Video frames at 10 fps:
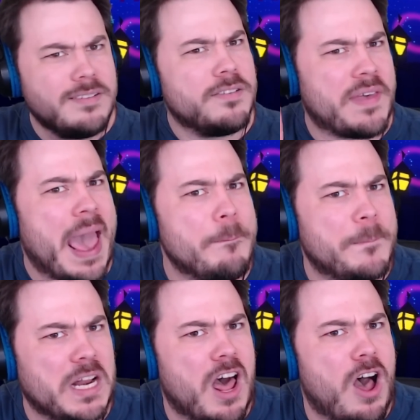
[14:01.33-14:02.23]
That
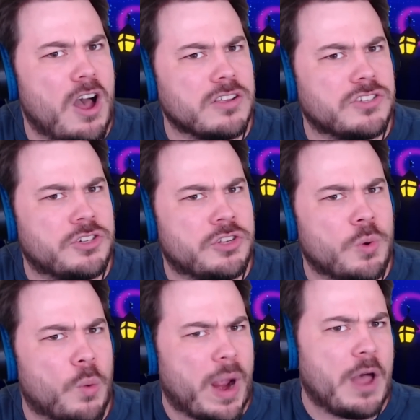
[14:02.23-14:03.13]
belongs
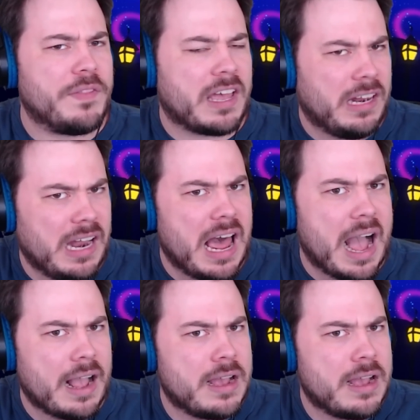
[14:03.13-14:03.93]
to around the clock.